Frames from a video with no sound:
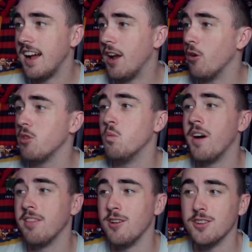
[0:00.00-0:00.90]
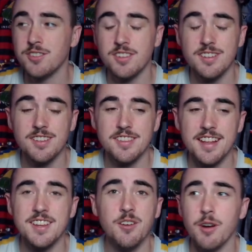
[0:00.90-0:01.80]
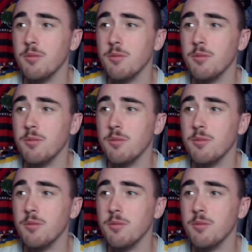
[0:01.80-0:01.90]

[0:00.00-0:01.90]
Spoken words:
only 1 loss. That's incredible.